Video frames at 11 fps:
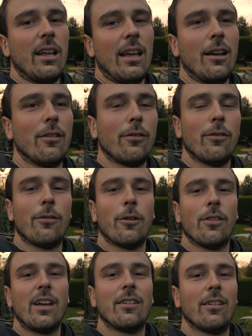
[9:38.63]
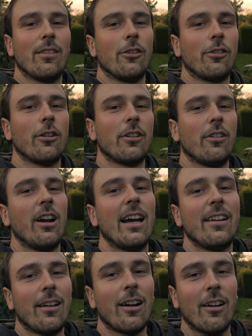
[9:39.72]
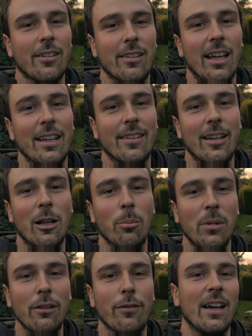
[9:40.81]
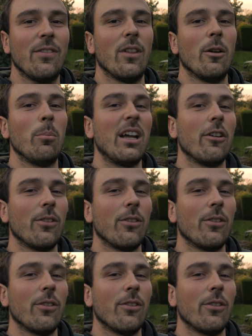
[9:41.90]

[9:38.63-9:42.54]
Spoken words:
And for that, the shorter harness lines helped me find a better